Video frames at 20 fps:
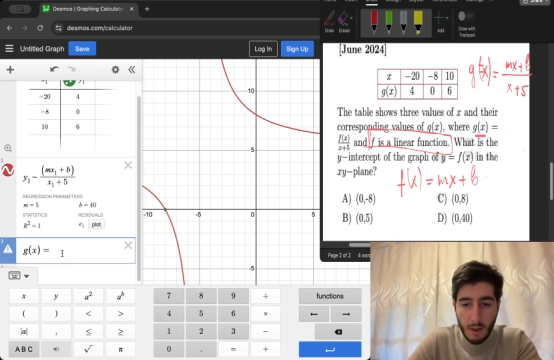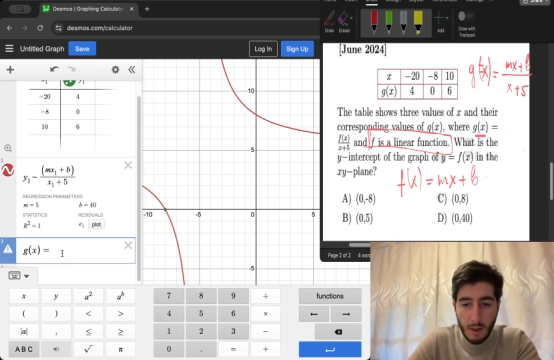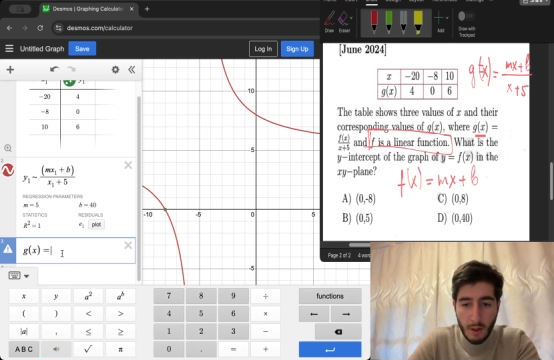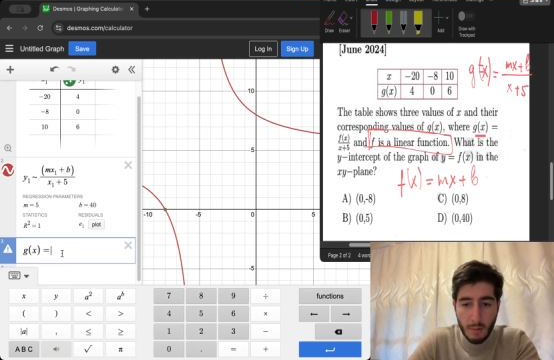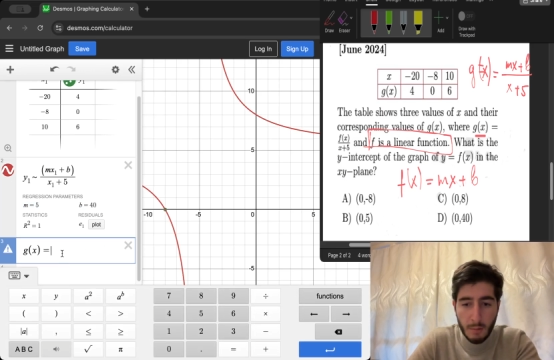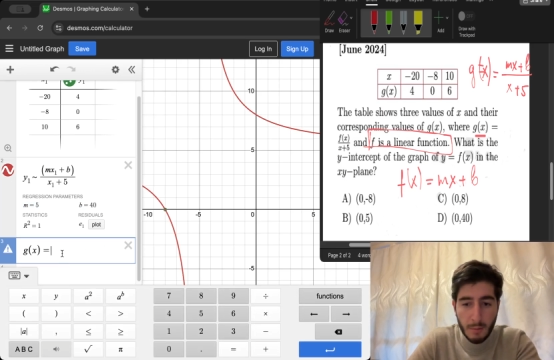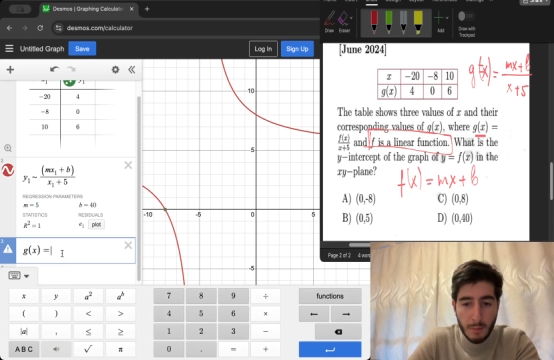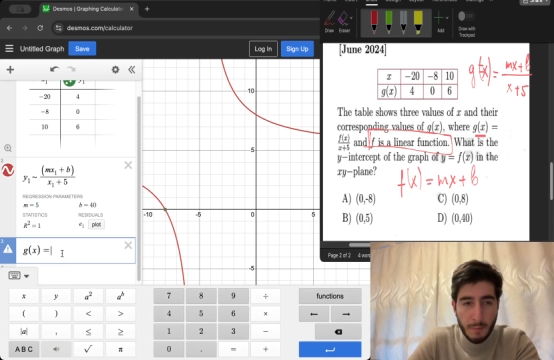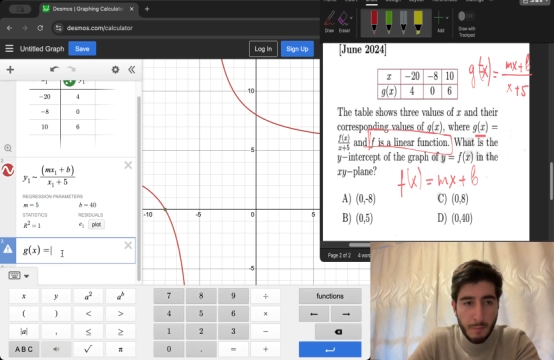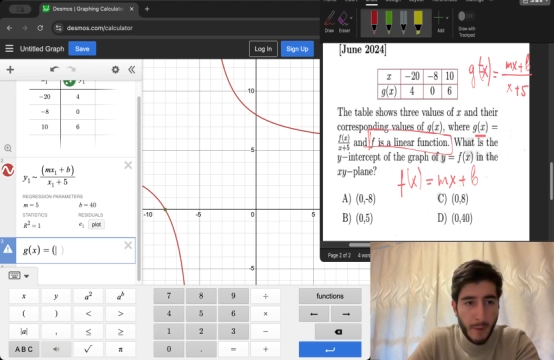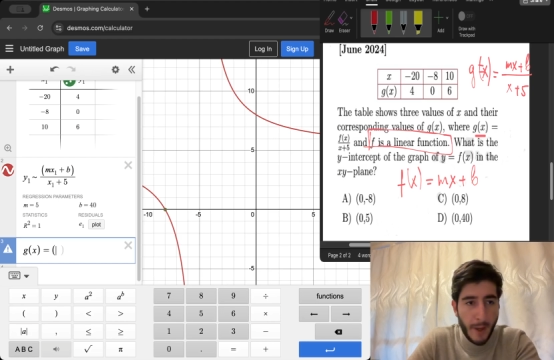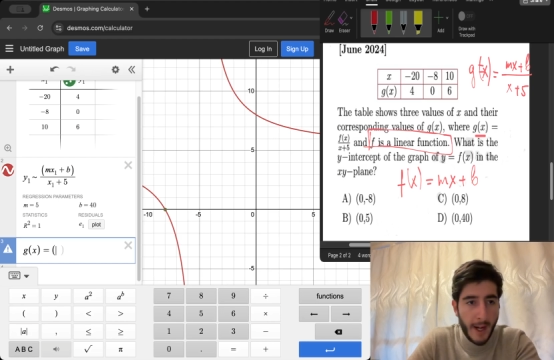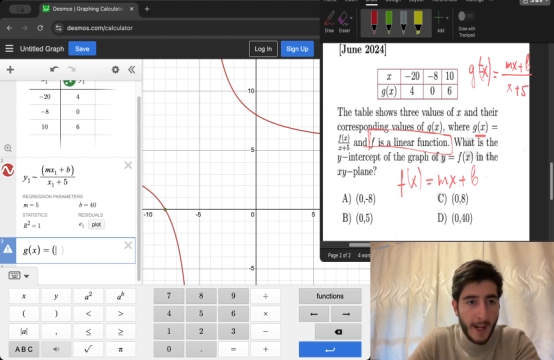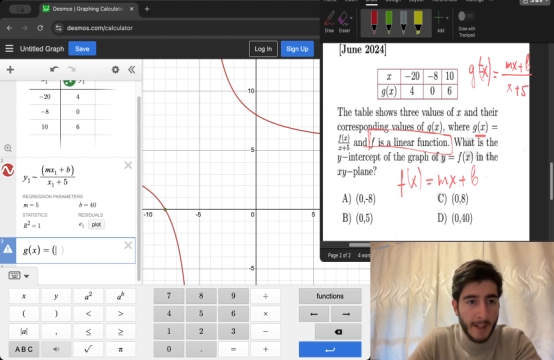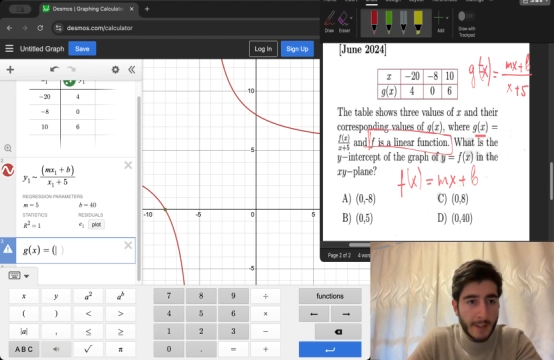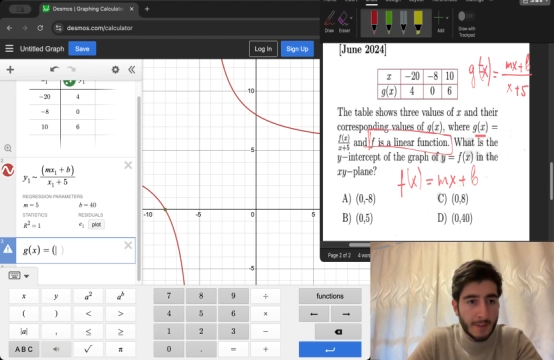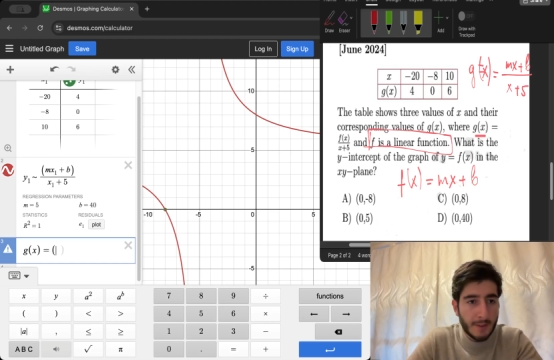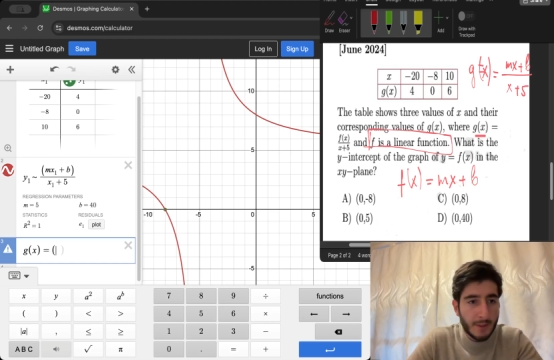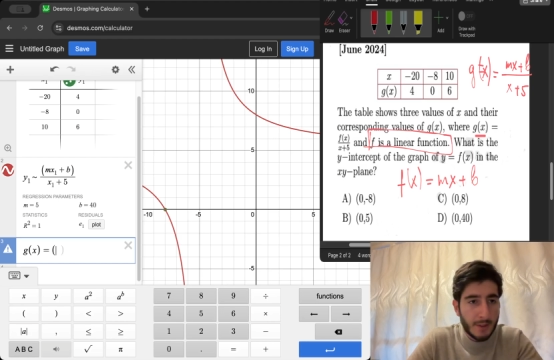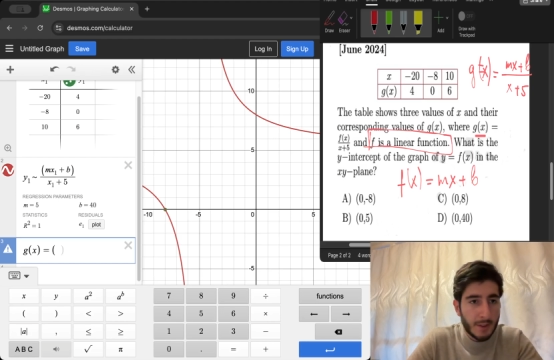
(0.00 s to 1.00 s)
open
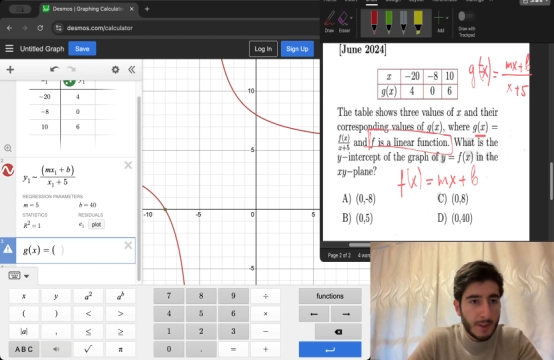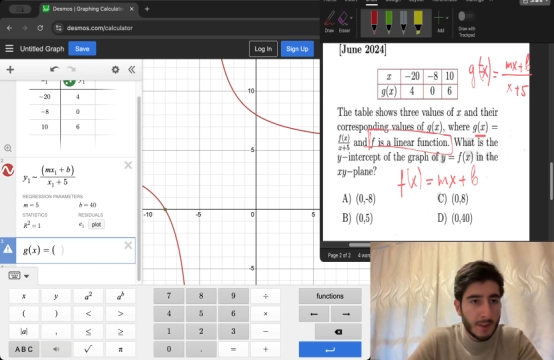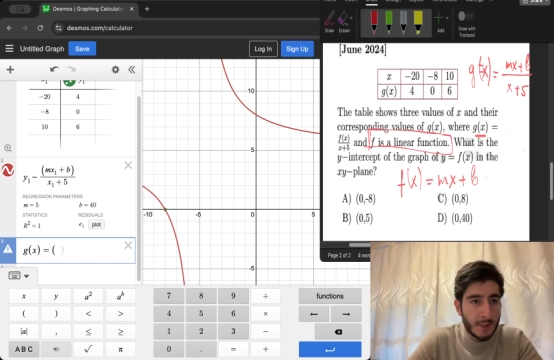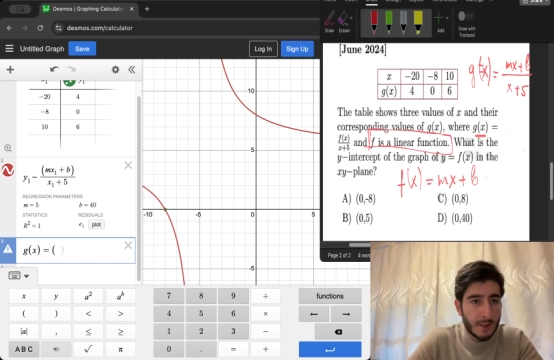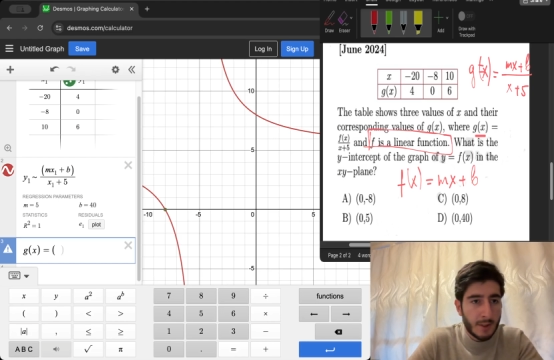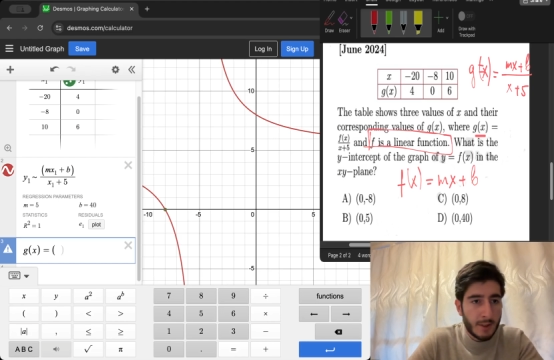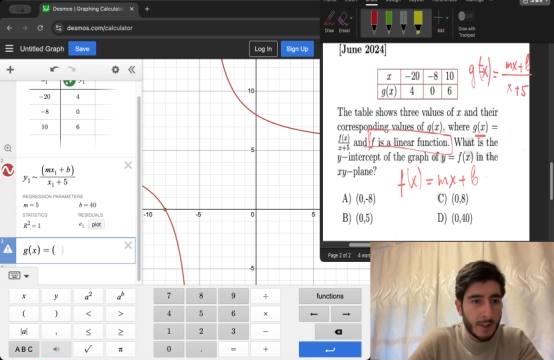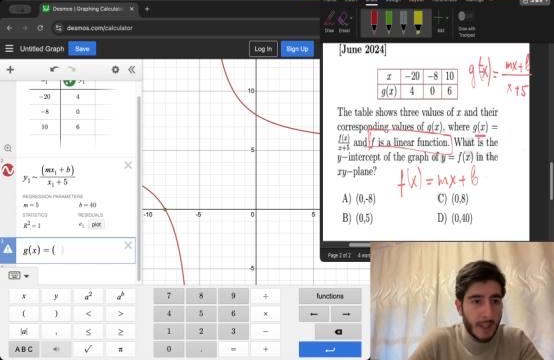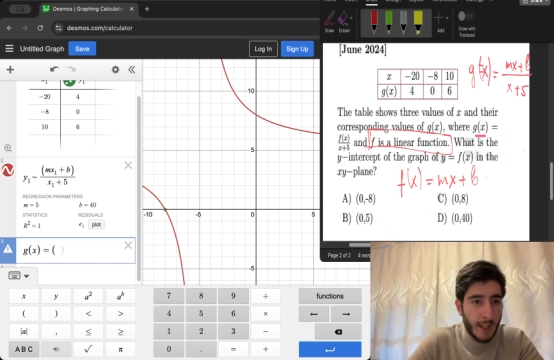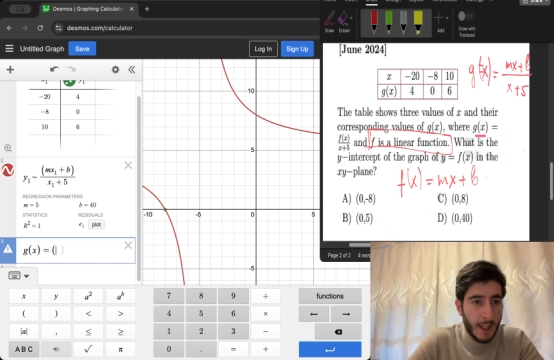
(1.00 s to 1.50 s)
parenthesis,